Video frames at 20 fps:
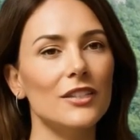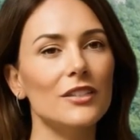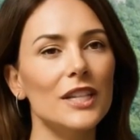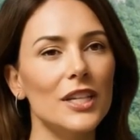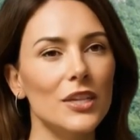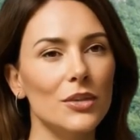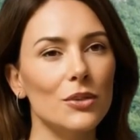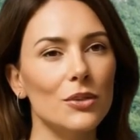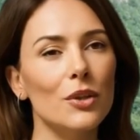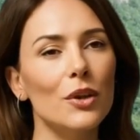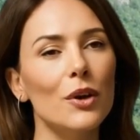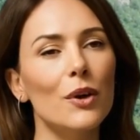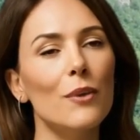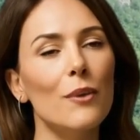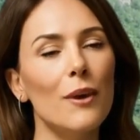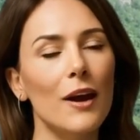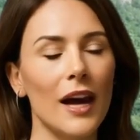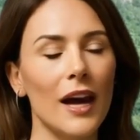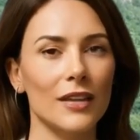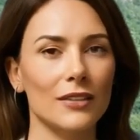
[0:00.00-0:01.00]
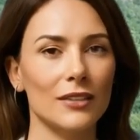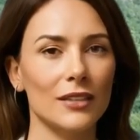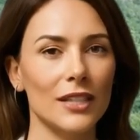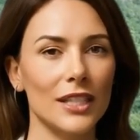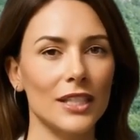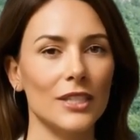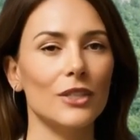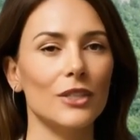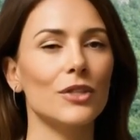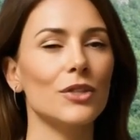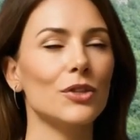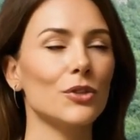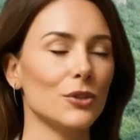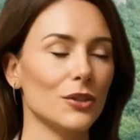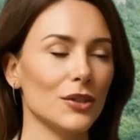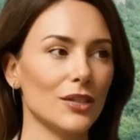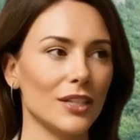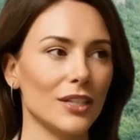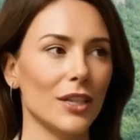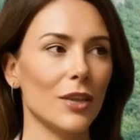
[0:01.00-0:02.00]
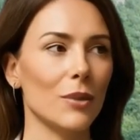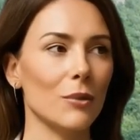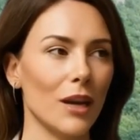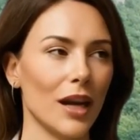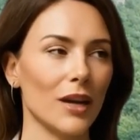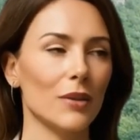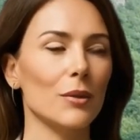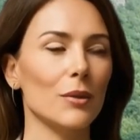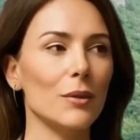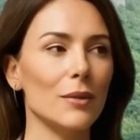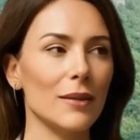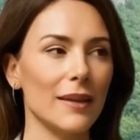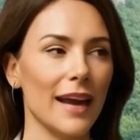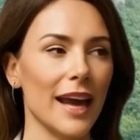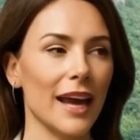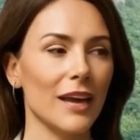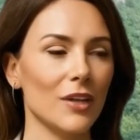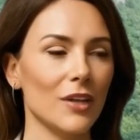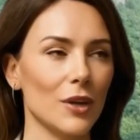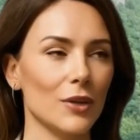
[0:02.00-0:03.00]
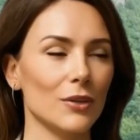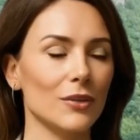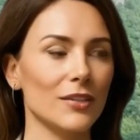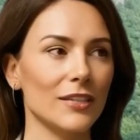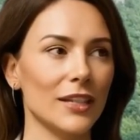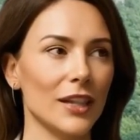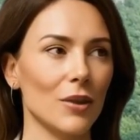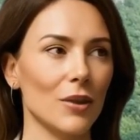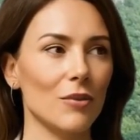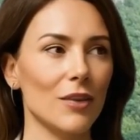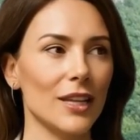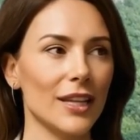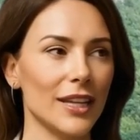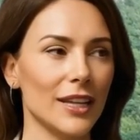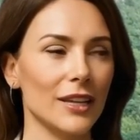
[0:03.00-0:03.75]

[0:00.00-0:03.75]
and reawakening sensitivity that may have dulled over the years.